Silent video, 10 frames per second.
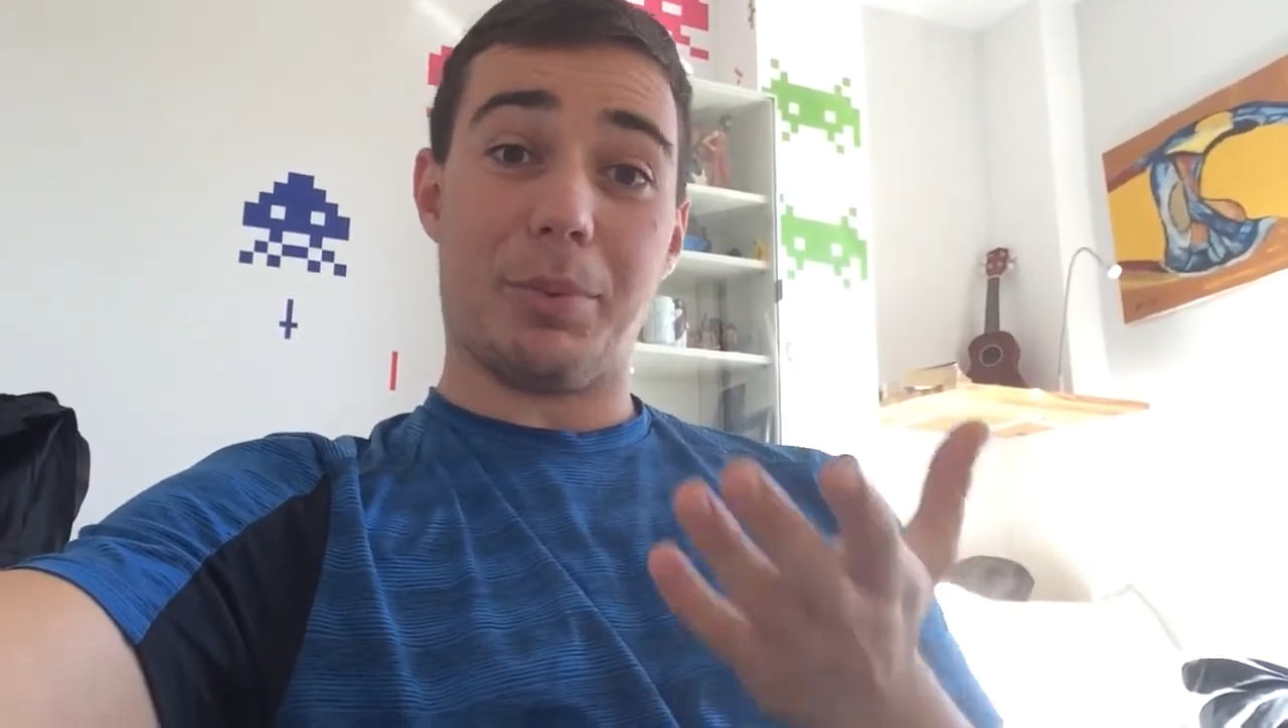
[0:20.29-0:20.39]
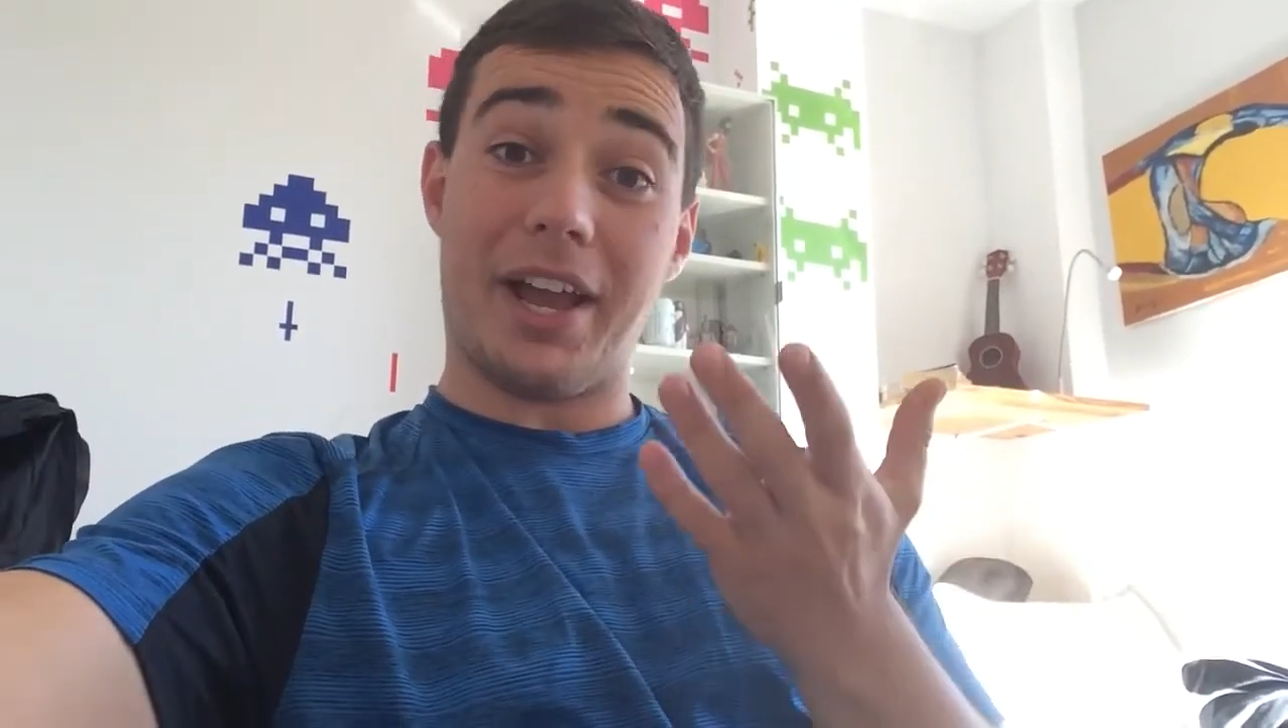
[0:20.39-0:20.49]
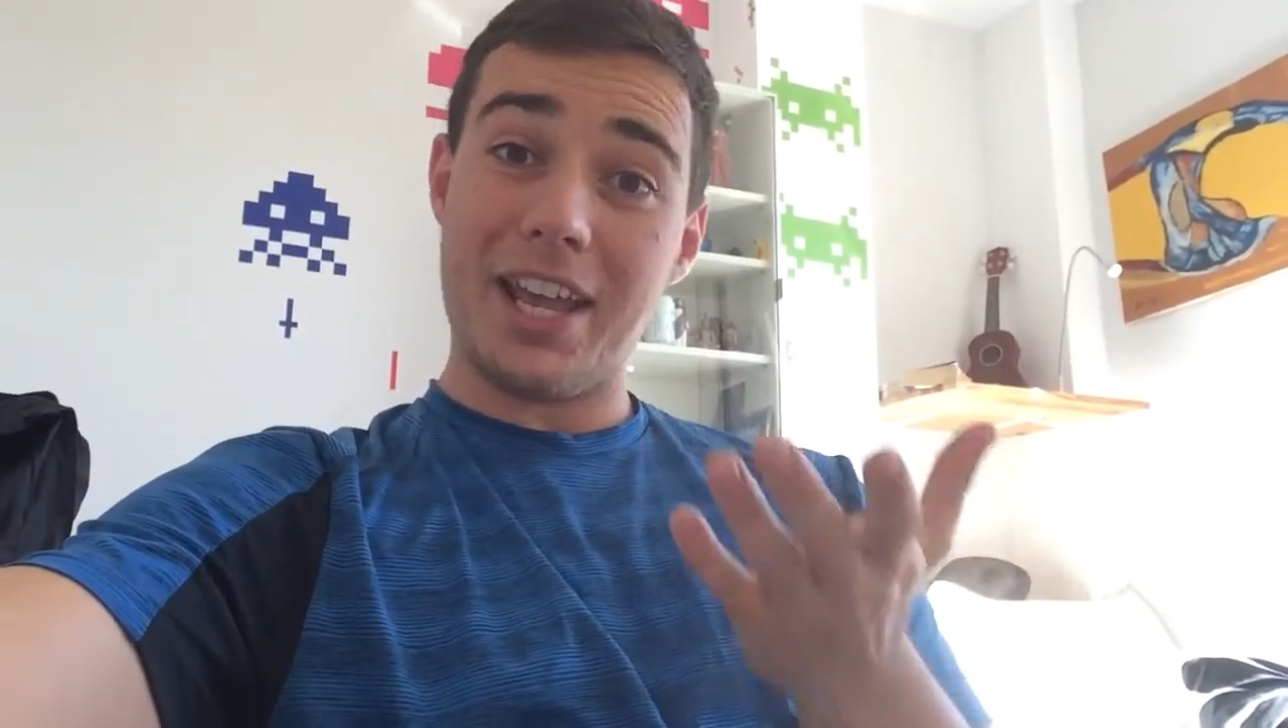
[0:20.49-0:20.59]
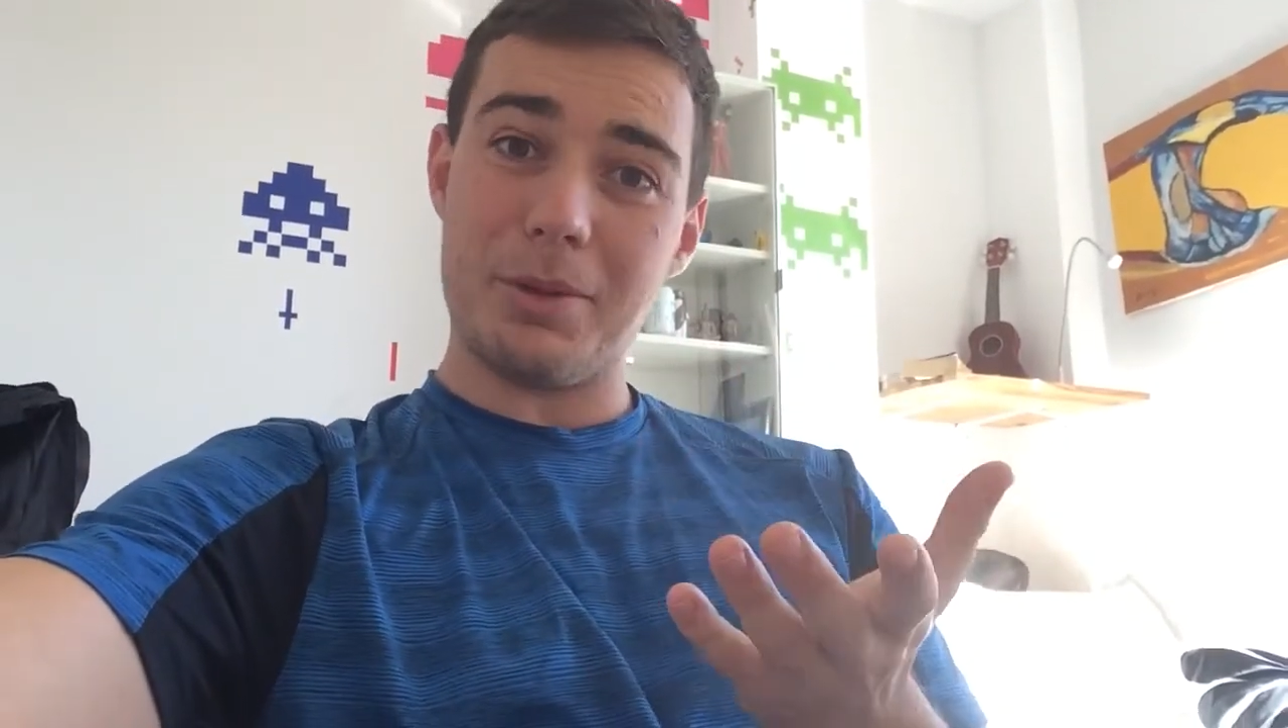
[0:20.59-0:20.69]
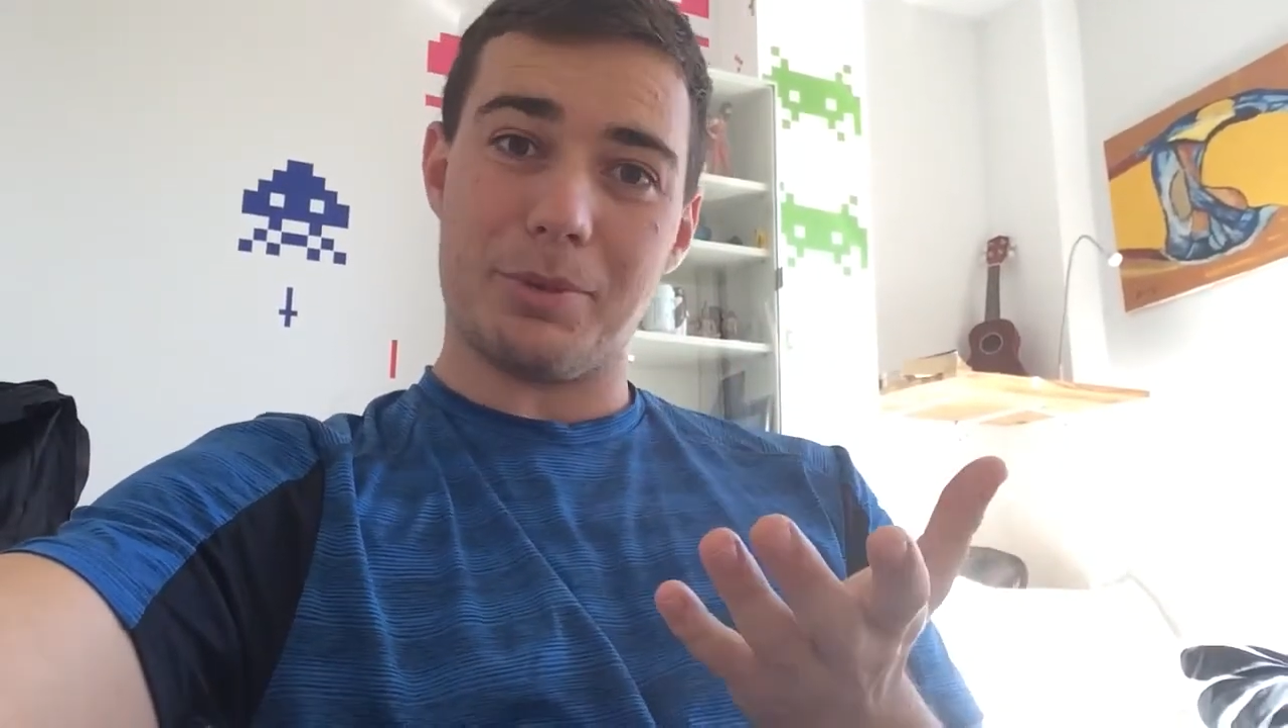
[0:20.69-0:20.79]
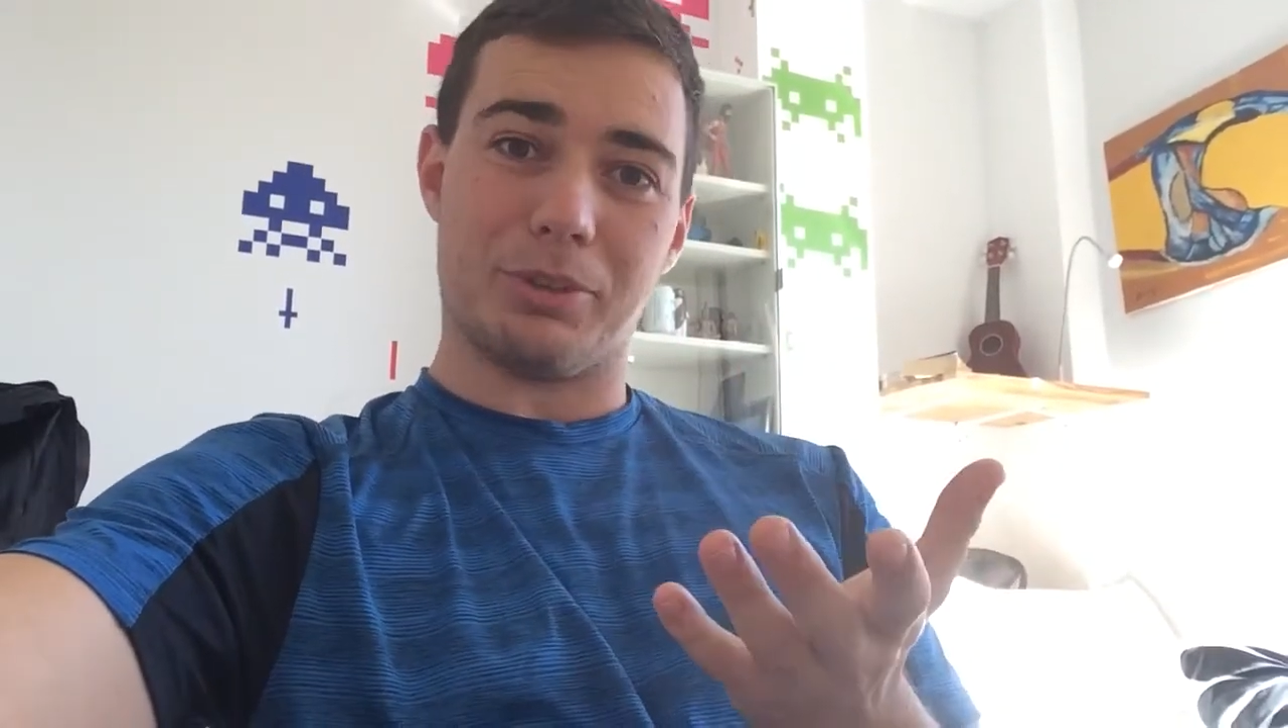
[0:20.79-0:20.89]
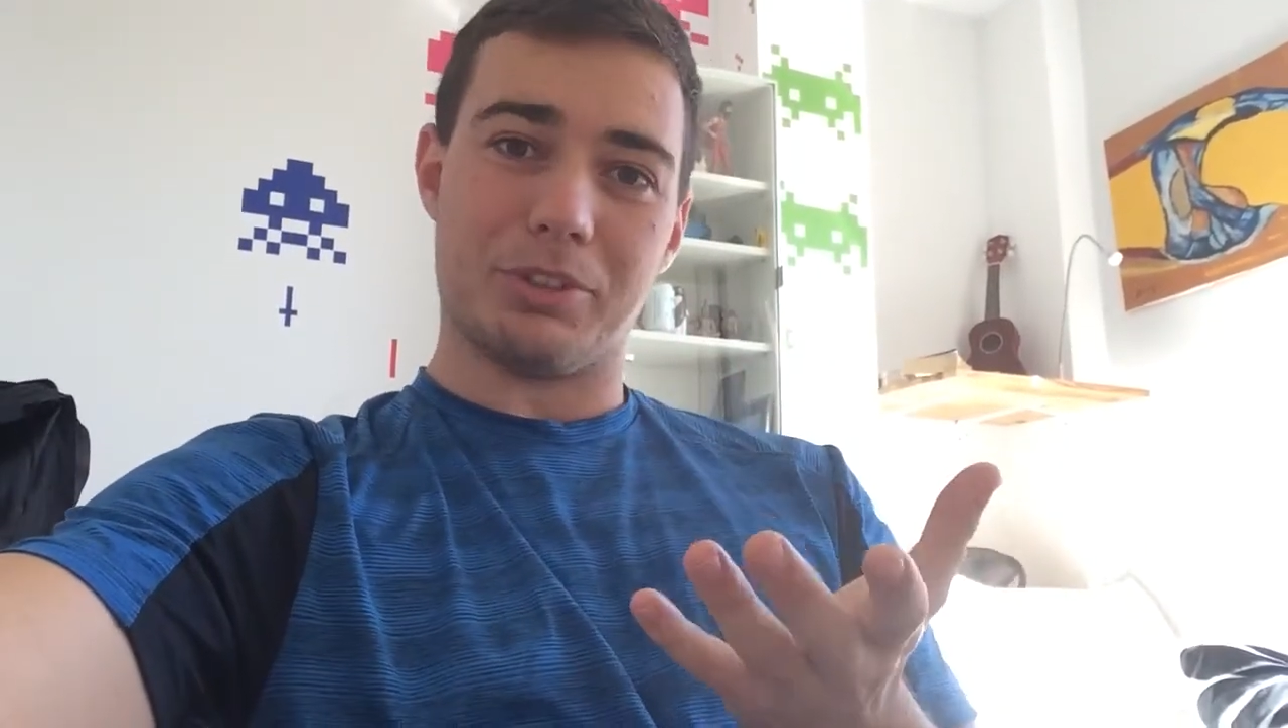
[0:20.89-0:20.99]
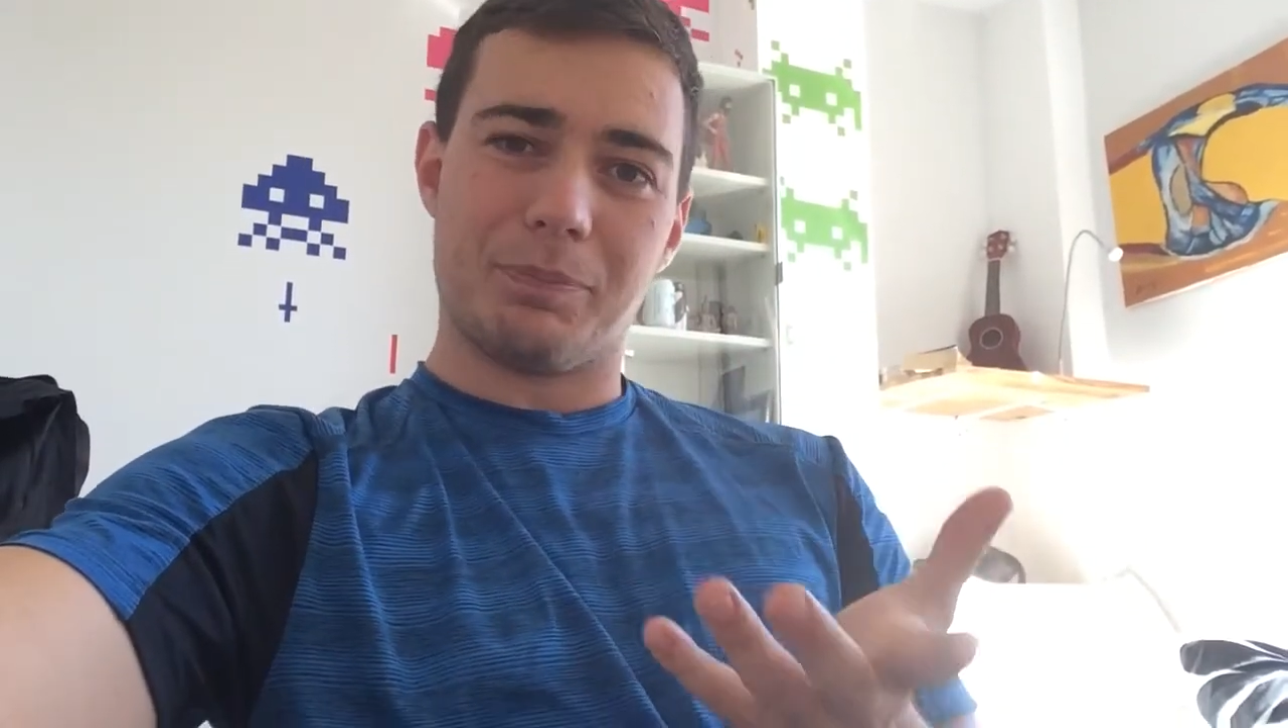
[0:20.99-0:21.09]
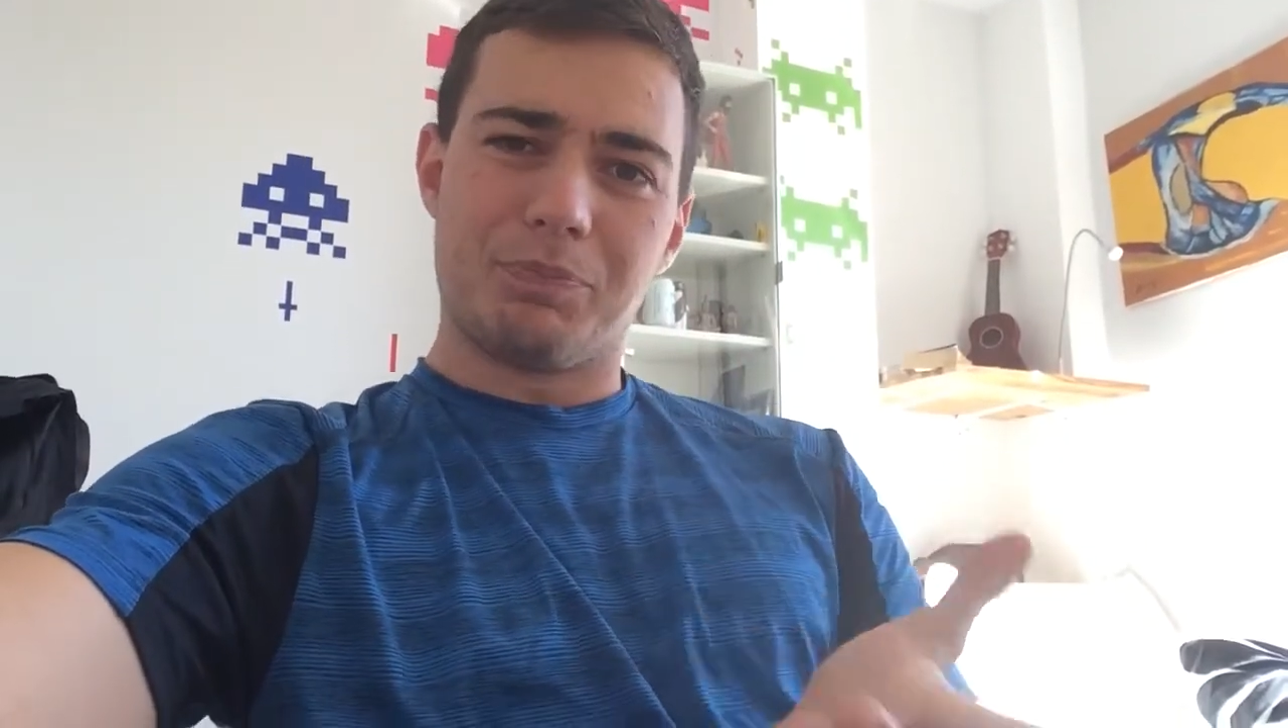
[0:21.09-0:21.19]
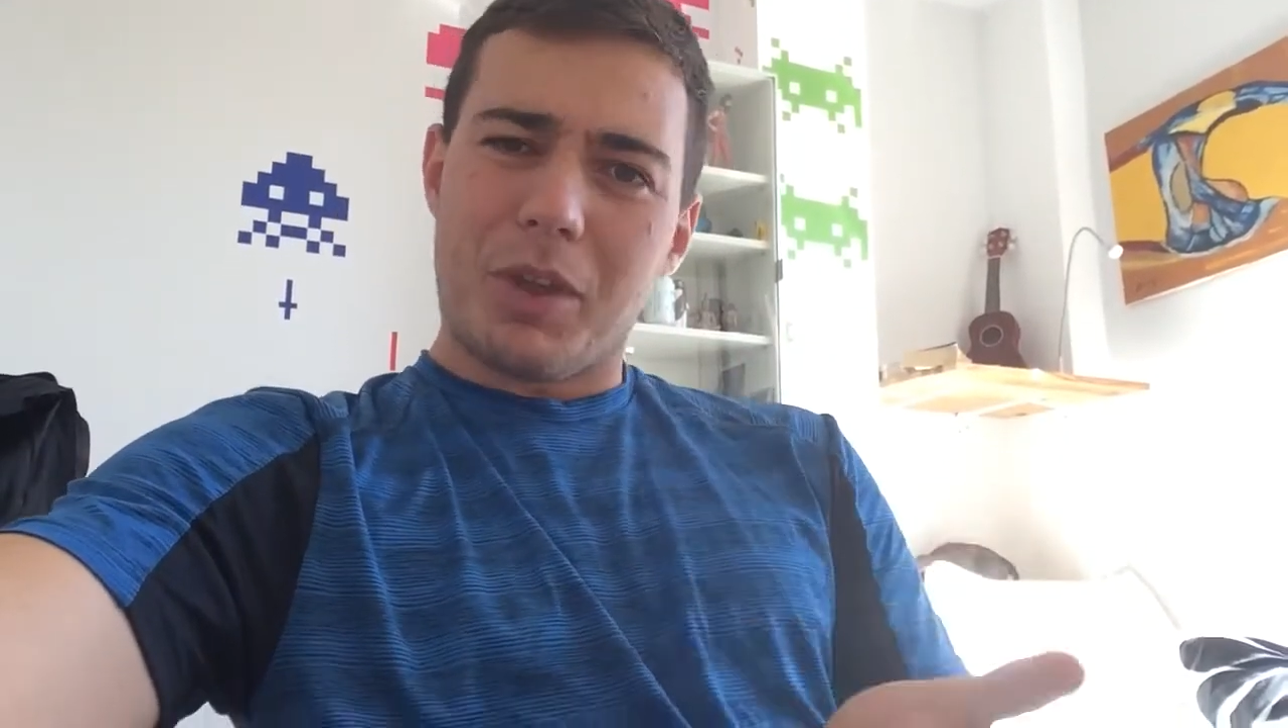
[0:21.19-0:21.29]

by animals.